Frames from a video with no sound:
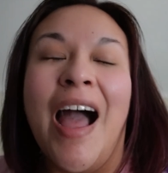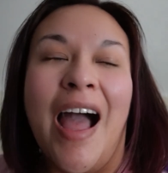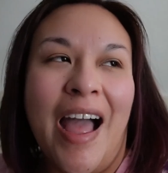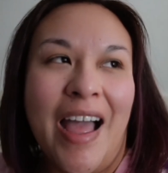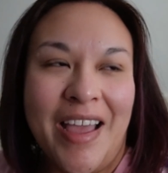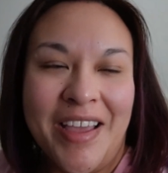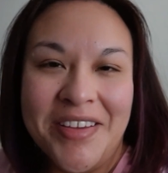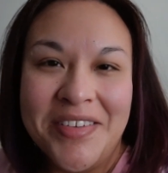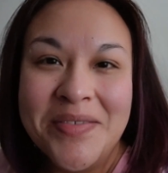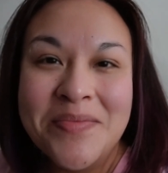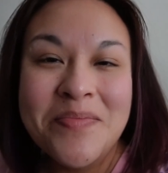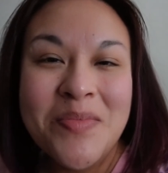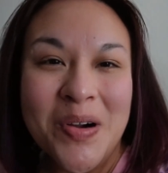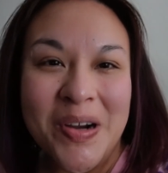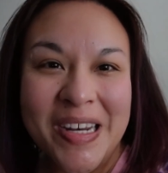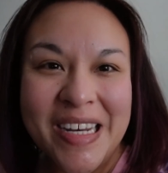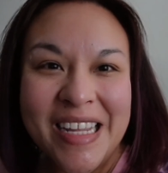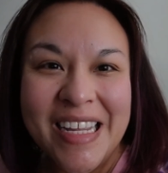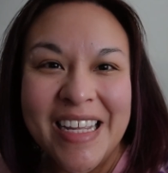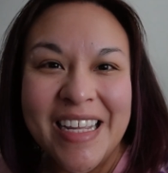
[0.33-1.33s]
Hi, good
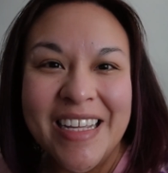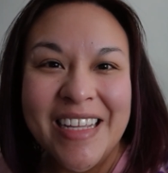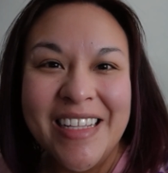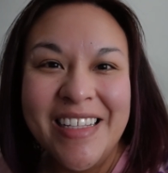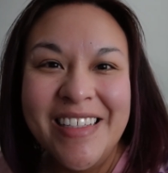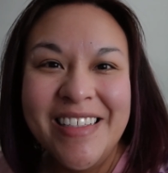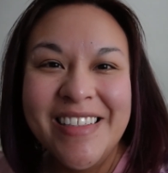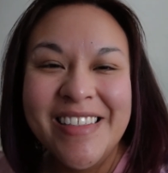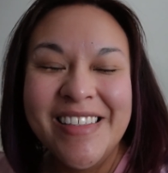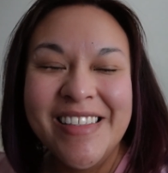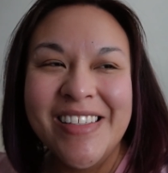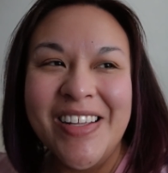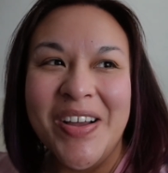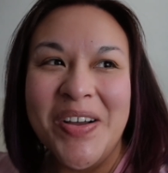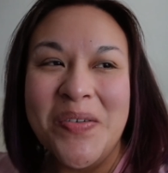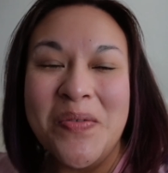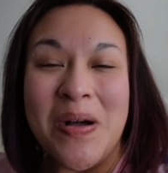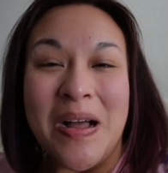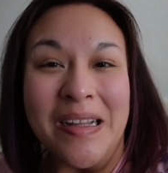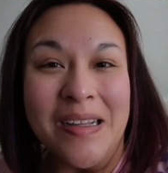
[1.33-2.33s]
morning.
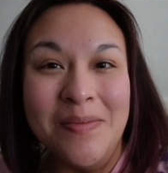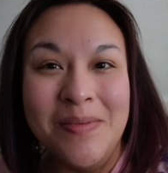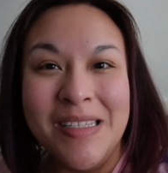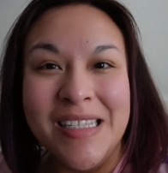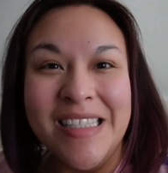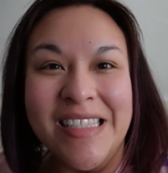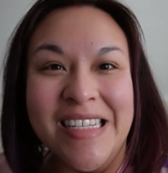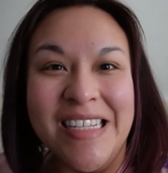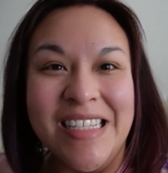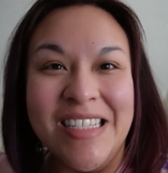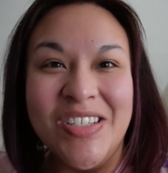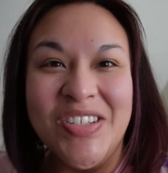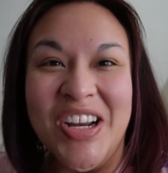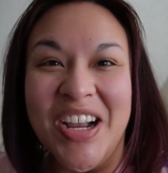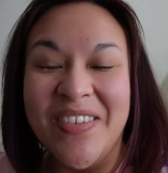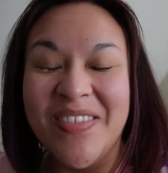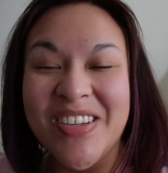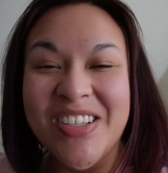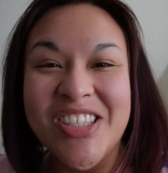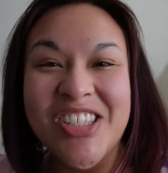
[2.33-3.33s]
So welcome to this
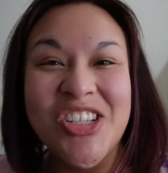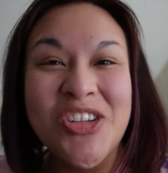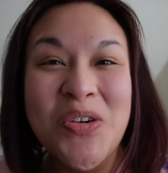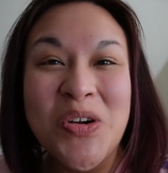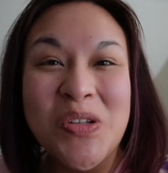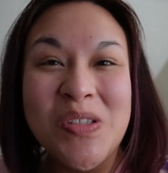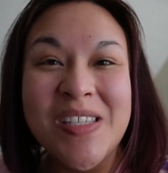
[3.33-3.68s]
travel duo.